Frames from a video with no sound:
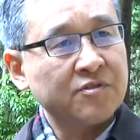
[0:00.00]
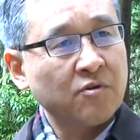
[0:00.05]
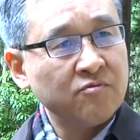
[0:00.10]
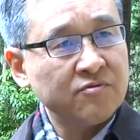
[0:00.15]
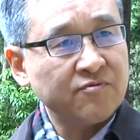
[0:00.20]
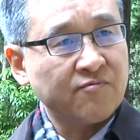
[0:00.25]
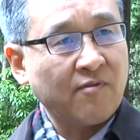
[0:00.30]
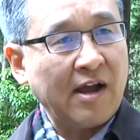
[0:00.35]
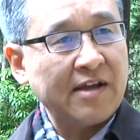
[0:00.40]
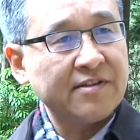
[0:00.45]

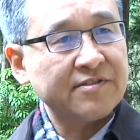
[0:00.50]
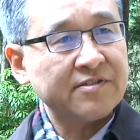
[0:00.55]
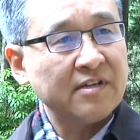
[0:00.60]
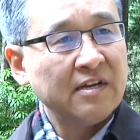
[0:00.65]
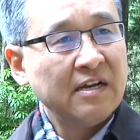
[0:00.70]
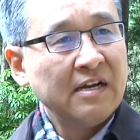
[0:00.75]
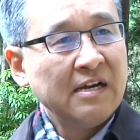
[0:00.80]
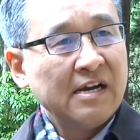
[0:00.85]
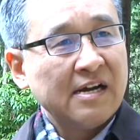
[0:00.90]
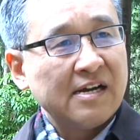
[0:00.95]
own rice
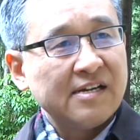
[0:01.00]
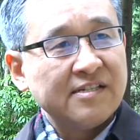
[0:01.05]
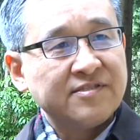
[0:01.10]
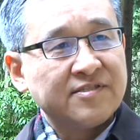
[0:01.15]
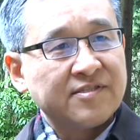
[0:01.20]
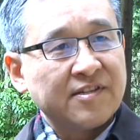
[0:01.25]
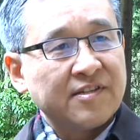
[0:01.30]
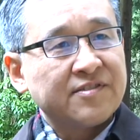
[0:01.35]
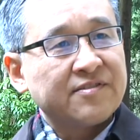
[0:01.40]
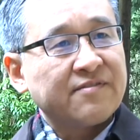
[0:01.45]

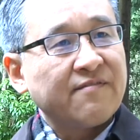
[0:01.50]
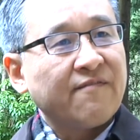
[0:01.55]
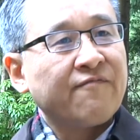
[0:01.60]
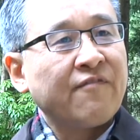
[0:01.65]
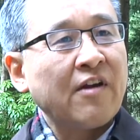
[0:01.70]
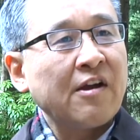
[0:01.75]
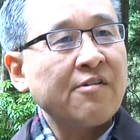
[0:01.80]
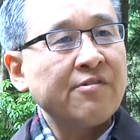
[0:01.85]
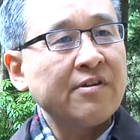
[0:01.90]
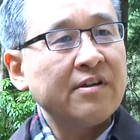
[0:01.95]
is this
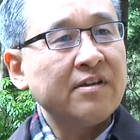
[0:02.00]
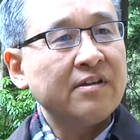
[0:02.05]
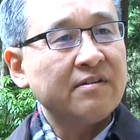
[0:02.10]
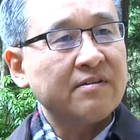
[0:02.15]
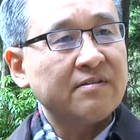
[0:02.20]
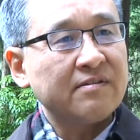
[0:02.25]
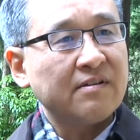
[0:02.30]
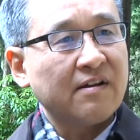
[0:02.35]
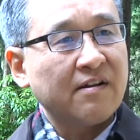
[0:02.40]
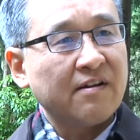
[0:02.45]
very
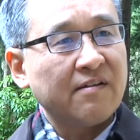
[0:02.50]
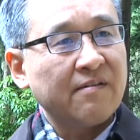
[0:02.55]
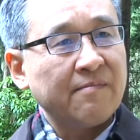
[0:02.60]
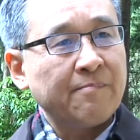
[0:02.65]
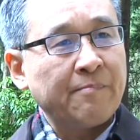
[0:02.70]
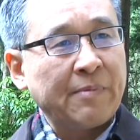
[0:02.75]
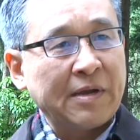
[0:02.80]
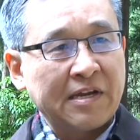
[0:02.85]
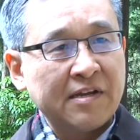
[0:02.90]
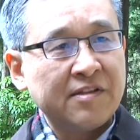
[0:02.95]

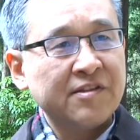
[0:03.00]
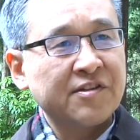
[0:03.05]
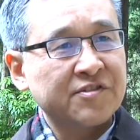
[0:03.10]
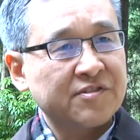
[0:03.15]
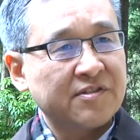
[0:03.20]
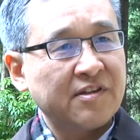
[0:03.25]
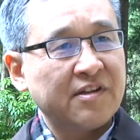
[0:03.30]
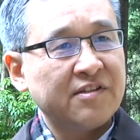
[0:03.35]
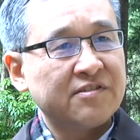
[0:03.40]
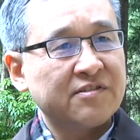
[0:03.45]
beginning
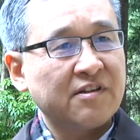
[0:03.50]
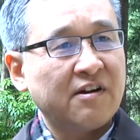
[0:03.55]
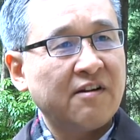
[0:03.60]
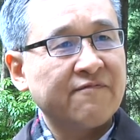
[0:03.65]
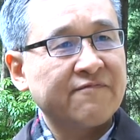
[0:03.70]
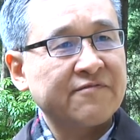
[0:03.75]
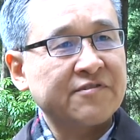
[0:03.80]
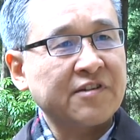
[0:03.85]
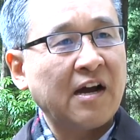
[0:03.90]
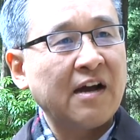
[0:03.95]
stage
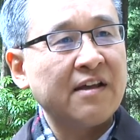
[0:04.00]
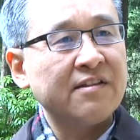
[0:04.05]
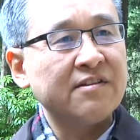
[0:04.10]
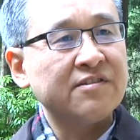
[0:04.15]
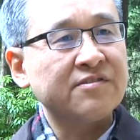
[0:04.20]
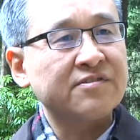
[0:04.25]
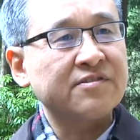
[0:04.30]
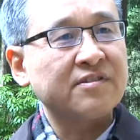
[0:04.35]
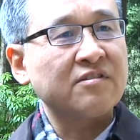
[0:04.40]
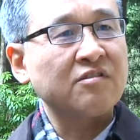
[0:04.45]
of
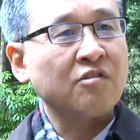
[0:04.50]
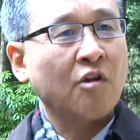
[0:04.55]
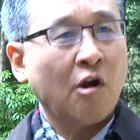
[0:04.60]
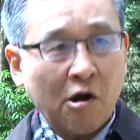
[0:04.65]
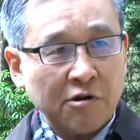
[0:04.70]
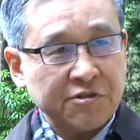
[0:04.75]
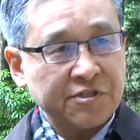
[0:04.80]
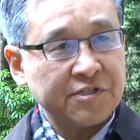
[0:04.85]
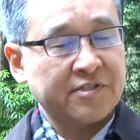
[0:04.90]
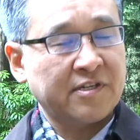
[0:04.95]
China's
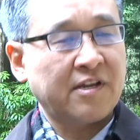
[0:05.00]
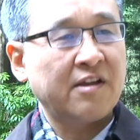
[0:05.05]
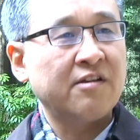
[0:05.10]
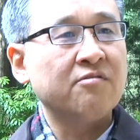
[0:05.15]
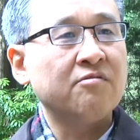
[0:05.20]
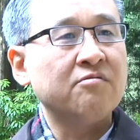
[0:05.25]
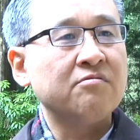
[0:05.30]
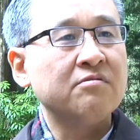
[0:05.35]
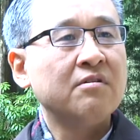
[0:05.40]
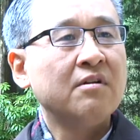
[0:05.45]

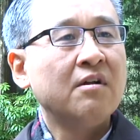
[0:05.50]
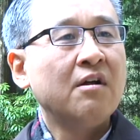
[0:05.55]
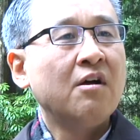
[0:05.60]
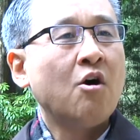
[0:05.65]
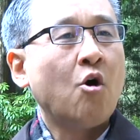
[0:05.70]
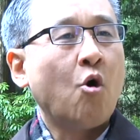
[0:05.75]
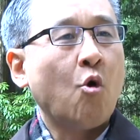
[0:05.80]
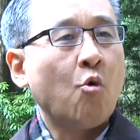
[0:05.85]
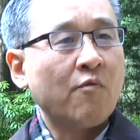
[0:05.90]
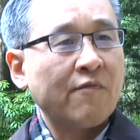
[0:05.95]
large-scale
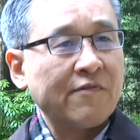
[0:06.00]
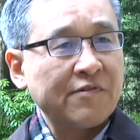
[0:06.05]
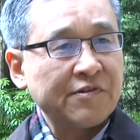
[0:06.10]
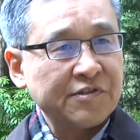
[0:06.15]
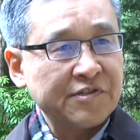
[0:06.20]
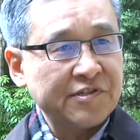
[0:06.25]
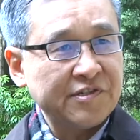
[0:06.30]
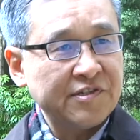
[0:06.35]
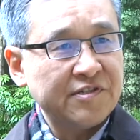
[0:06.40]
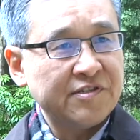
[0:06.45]

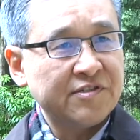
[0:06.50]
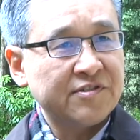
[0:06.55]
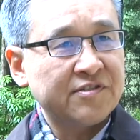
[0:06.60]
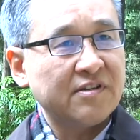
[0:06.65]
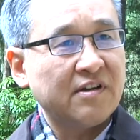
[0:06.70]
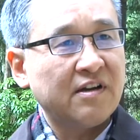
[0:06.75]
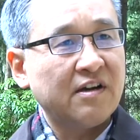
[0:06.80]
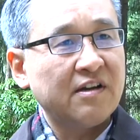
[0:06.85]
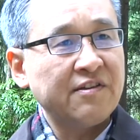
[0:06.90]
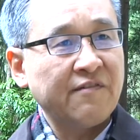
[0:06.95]
overseas
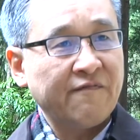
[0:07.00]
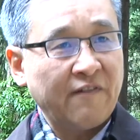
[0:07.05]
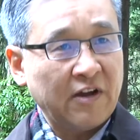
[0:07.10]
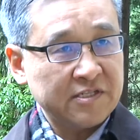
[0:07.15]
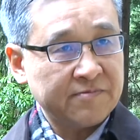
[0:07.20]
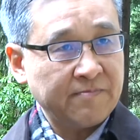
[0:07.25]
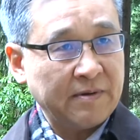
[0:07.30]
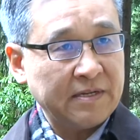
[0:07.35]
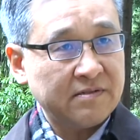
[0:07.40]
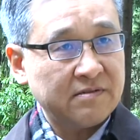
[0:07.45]

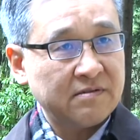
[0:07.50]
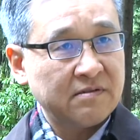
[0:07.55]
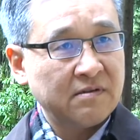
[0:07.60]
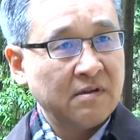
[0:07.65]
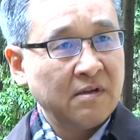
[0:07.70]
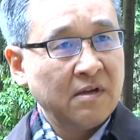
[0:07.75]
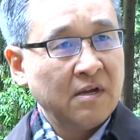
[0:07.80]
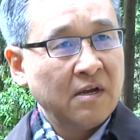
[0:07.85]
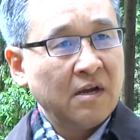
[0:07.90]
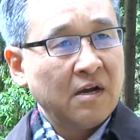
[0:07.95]
investment.
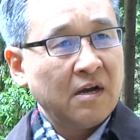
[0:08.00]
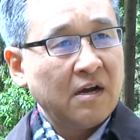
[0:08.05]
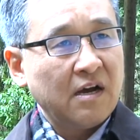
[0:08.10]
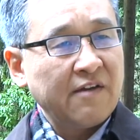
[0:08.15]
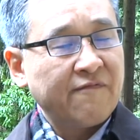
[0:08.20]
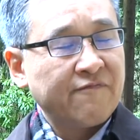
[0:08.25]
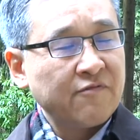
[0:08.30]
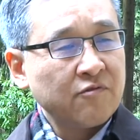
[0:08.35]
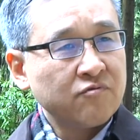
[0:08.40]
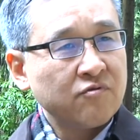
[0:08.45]

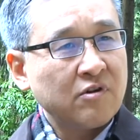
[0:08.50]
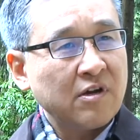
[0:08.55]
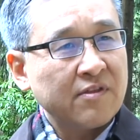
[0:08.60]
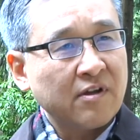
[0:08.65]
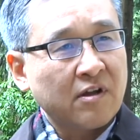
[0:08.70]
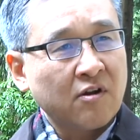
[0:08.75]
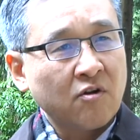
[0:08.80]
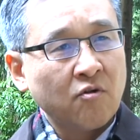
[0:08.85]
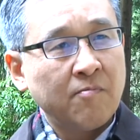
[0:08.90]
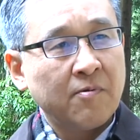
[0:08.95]
If you look at the
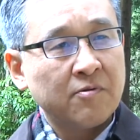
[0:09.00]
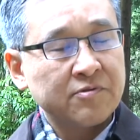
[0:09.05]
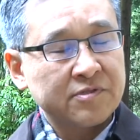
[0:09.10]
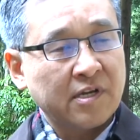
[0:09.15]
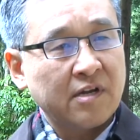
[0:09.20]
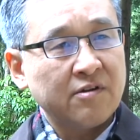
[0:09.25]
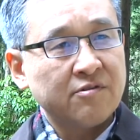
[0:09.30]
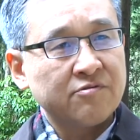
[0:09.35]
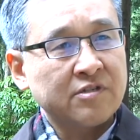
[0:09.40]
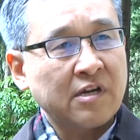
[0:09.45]
global
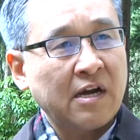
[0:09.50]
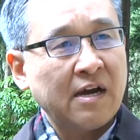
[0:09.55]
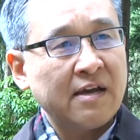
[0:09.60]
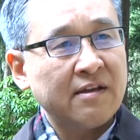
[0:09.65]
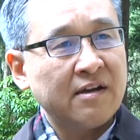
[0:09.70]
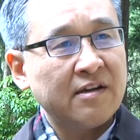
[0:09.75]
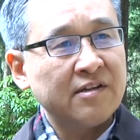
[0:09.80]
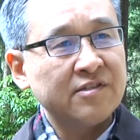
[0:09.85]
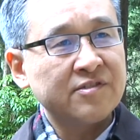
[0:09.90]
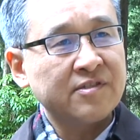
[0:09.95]
scale,
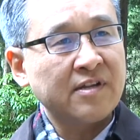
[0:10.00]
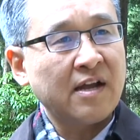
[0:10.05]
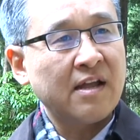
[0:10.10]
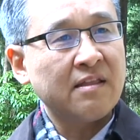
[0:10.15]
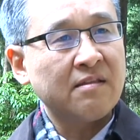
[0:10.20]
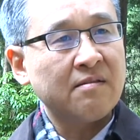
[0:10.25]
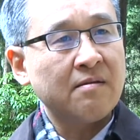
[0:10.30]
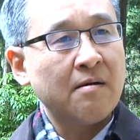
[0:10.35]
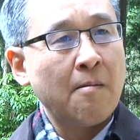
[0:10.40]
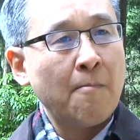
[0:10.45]
China has
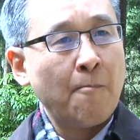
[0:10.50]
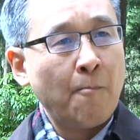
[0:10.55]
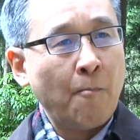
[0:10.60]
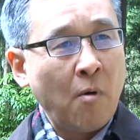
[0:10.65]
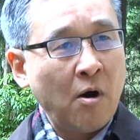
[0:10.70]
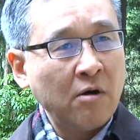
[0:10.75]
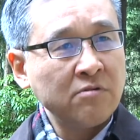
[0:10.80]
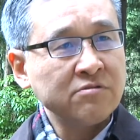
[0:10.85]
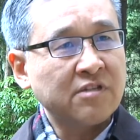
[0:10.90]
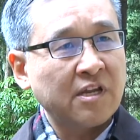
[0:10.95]
done
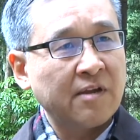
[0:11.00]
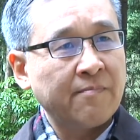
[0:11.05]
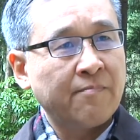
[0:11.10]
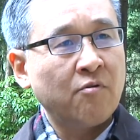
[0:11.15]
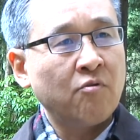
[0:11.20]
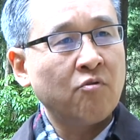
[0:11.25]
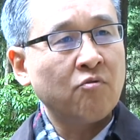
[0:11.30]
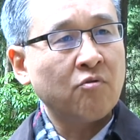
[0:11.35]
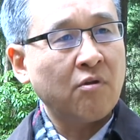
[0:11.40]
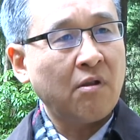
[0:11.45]

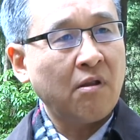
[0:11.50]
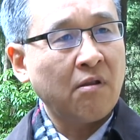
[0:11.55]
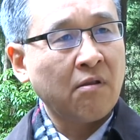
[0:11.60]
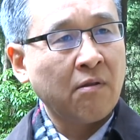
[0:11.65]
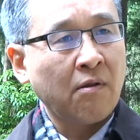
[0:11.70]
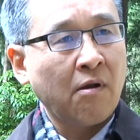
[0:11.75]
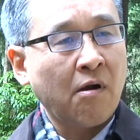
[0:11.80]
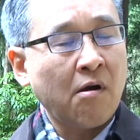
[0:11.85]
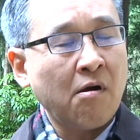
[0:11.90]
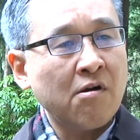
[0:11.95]
multiple
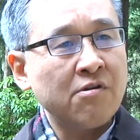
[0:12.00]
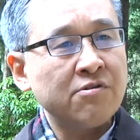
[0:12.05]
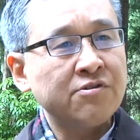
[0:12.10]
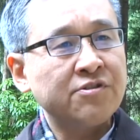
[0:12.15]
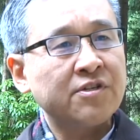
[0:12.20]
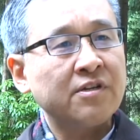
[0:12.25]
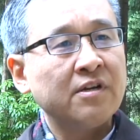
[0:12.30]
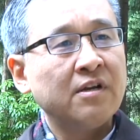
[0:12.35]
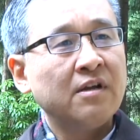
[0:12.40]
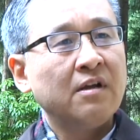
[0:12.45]

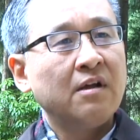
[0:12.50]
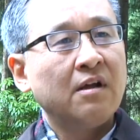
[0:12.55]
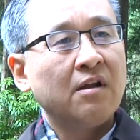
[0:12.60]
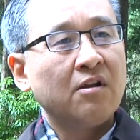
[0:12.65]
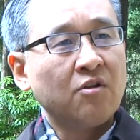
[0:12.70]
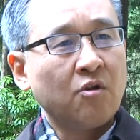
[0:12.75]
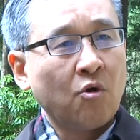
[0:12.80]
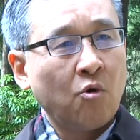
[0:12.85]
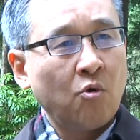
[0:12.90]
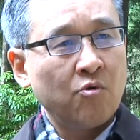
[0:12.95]
large
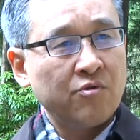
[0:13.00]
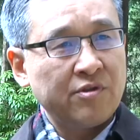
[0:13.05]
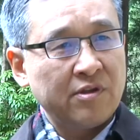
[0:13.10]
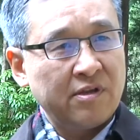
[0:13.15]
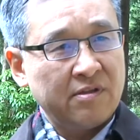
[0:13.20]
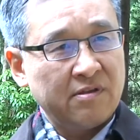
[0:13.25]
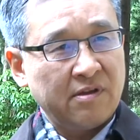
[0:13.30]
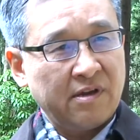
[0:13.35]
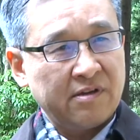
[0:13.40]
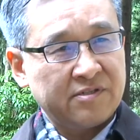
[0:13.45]
loan
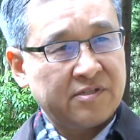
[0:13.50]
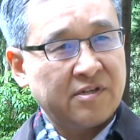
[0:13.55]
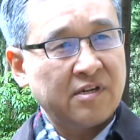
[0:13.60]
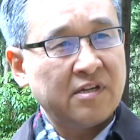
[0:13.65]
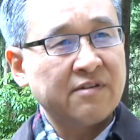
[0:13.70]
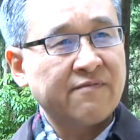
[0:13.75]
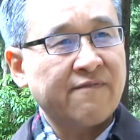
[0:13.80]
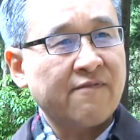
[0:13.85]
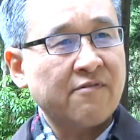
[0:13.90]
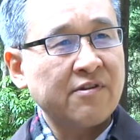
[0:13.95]
in
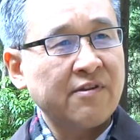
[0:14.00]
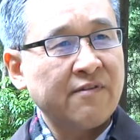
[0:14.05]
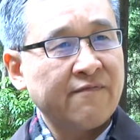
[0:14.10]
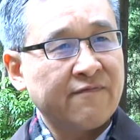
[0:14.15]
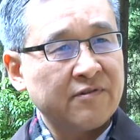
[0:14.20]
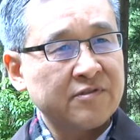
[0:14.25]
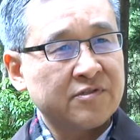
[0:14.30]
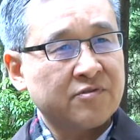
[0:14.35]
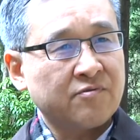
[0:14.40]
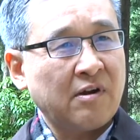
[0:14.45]
exchange for
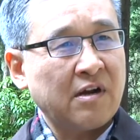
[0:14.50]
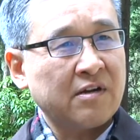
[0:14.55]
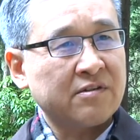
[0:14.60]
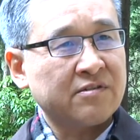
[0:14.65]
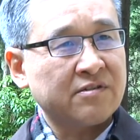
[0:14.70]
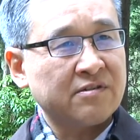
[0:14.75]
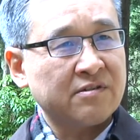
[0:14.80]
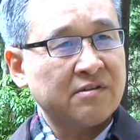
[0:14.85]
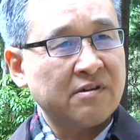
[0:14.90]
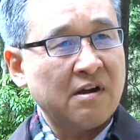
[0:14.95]

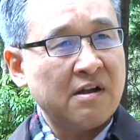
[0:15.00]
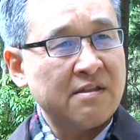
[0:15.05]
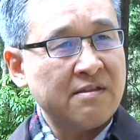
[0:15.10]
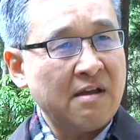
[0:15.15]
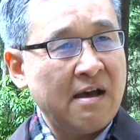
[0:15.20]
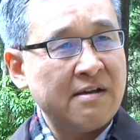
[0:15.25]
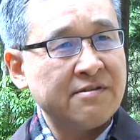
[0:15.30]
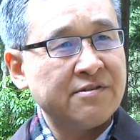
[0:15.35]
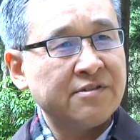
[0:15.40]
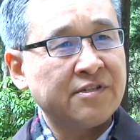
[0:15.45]
infrastructure and
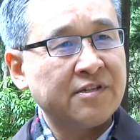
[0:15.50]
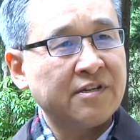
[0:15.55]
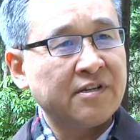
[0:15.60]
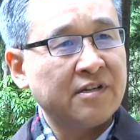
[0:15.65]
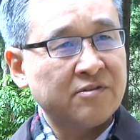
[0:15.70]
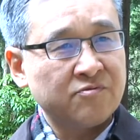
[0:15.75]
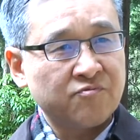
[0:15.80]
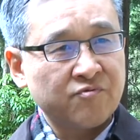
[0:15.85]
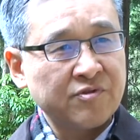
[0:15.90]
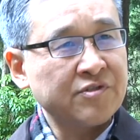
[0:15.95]
energy
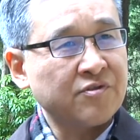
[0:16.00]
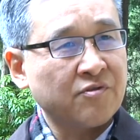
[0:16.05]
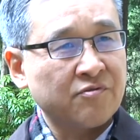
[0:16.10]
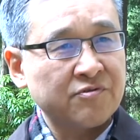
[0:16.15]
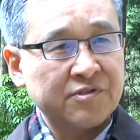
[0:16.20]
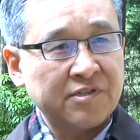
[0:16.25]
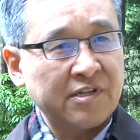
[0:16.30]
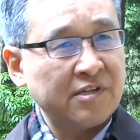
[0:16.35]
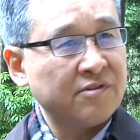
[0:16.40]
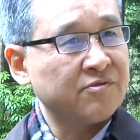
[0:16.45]
and
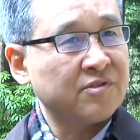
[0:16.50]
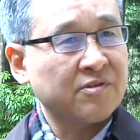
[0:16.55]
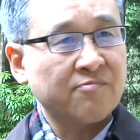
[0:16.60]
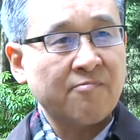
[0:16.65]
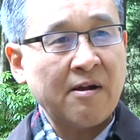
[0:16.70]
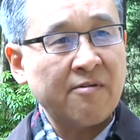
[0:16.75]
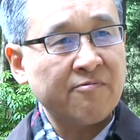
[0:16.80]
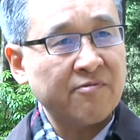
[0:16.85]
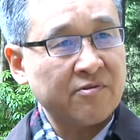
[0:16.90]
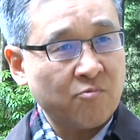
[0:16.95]
resource deals
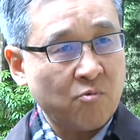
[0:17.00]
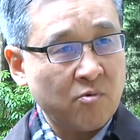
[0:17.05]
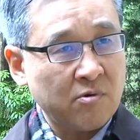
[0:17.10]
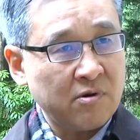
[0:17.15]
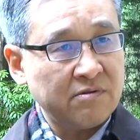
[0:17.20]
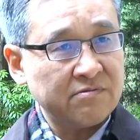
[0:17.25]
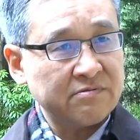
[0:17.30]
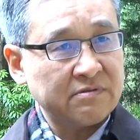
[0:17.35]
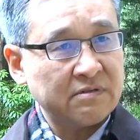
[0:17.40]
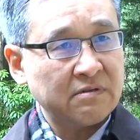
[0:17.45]
around the
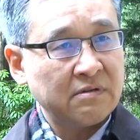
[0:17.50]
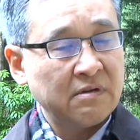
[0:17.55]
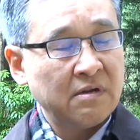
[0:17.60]
world.